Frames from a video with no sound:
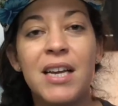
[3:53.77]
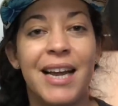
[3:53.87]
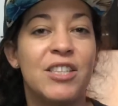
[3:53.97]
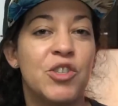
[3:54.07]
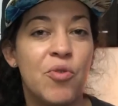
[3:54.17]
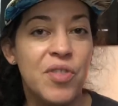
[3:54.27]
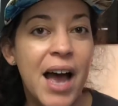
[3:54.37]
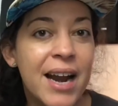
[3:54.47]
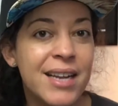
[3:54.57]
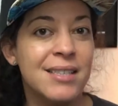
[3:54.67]
And so
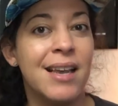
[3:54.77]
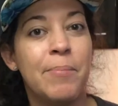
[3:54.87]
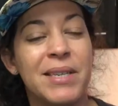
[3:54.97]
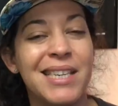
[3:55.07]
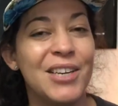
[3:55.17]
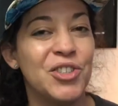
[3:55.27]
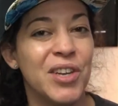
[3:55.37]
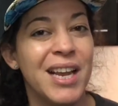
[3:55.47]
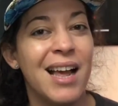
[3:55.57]
that is essentially,